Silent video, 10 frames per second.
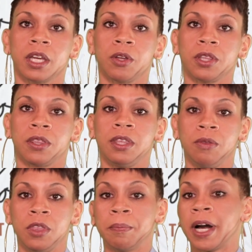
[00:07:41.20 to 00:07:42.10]

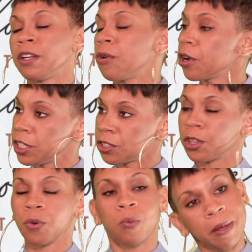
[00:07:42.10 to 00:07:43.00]
The minorities or
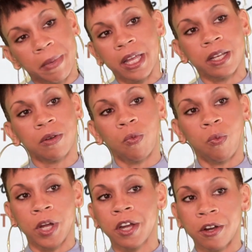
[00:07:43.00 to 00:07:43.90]
the women,
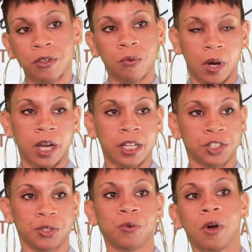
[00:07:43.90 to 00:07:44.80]
we're the
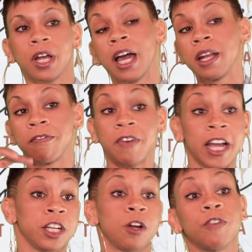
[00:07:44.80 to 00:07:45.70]
ones who are kind of
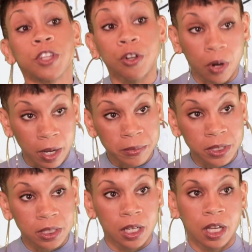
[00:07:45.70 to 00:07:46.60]
fighting over the
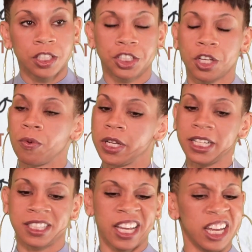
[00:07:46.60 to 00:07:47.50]
crumbs. So when they say